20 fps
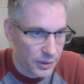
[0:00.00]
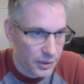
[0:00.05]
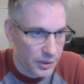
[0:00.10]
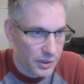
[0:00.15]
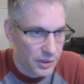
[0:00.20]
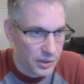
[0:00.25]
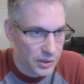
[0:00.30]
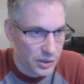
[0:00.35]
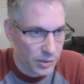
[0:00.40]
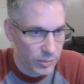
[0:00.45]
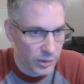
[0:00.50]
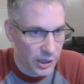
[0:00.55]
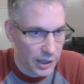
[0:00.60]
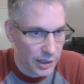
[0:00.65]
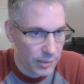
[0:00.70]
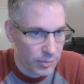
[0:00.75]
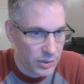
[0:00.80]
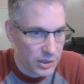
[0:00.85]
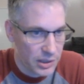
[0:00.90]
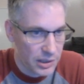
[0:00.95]

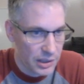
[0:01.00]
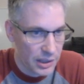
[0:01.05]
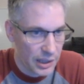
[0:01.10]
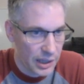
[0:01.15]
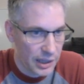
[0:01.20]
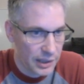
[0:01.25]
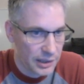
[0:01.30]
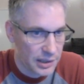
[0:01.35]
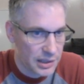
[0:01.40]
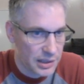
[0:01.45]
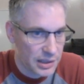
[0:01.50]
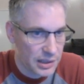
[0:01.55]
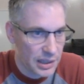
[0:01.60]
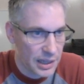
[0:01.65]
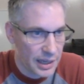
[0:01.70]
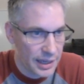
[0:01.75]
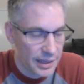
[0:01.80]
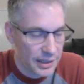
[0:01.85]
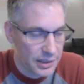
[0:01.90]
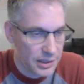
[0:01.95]
sometimes, and it's
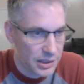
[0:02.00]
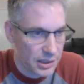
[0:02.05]
not.